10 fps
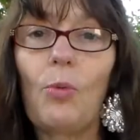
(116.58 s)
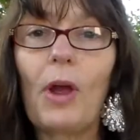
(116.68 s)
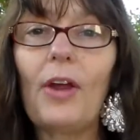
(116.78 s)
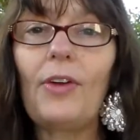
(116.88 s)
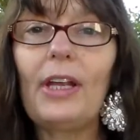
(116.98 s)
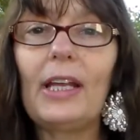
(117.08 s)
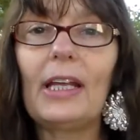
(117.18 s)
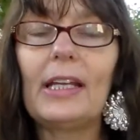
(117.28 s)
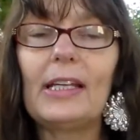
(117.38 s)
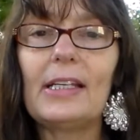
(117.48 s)
Worry
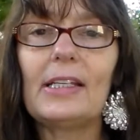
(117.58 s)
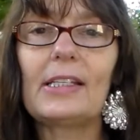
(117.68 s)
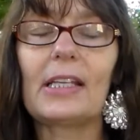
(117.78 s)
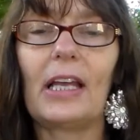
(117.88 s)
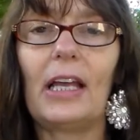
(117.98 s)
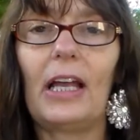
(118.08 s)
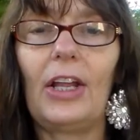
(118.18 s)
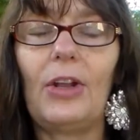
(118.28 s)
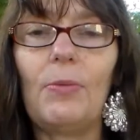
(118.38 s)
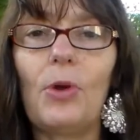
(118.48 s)
is uh,
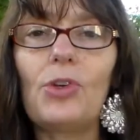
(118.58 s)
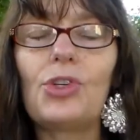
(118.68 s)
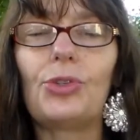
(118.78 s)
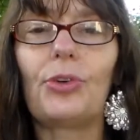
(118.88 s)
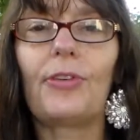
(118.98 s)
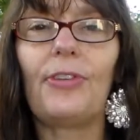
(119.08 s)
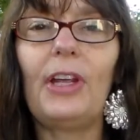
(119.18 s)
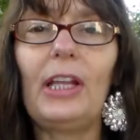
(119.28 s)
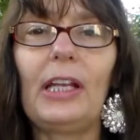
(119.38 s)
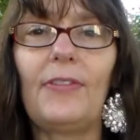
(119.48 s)
an emotion or
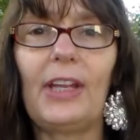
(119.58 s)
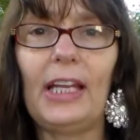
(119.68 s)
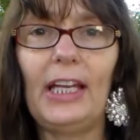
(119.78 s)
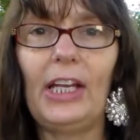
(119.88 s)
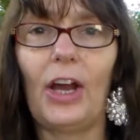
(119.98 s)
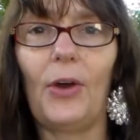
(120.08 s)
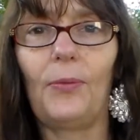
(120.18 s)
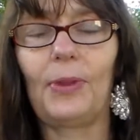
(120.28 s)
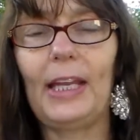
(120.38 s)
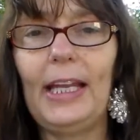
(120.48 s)
feeling of the ego.
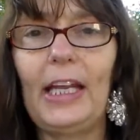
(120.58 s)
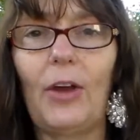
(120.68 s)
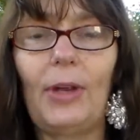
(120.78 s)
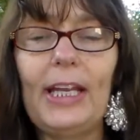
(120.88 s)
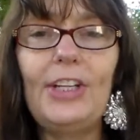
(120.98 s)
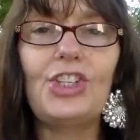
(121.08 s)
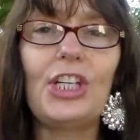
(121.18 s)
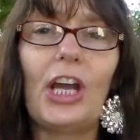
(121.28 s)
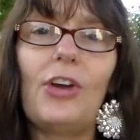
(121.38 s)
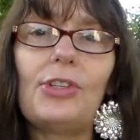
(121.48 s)
Ego,
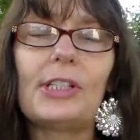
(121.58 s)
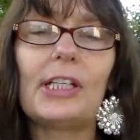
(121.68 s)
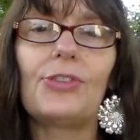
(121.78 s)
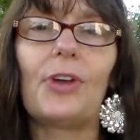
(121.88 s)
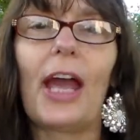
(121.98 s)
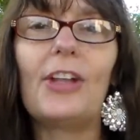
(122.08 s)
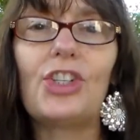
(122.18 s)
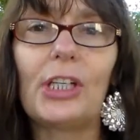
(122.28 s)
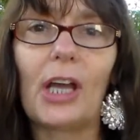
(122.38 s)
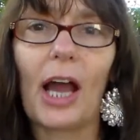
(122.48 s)
E-G-O, stands for edging